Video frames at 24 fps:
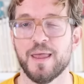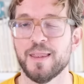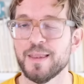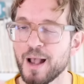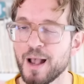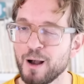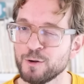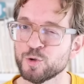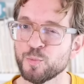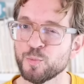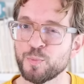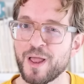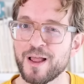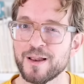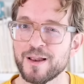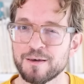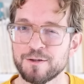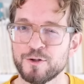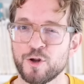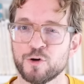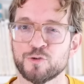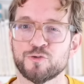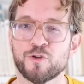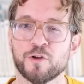and how to
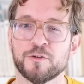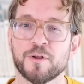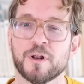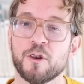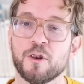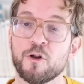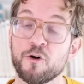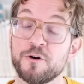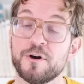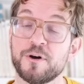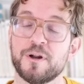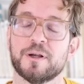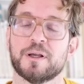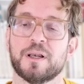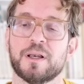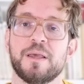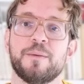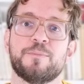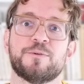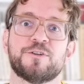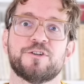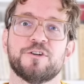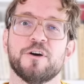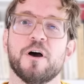plan your total lunar
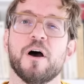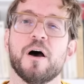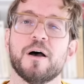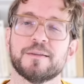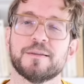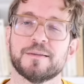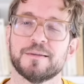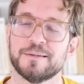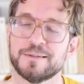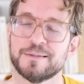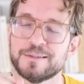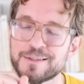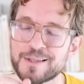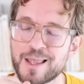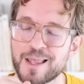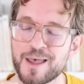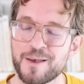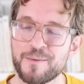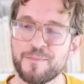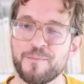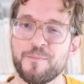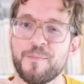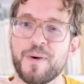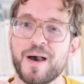eclipse shot
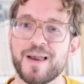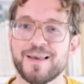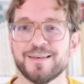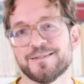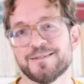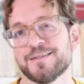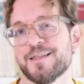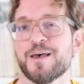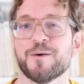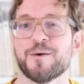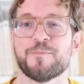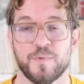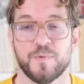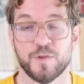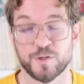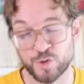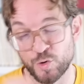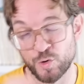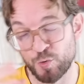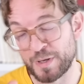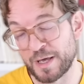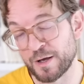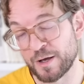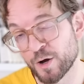step by step,
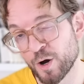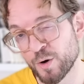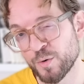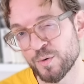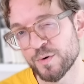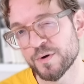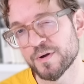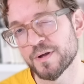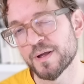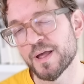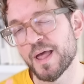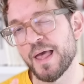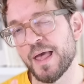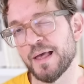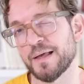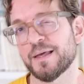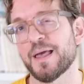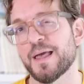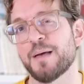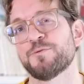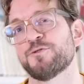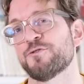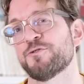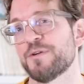so you can go and
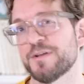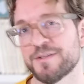capture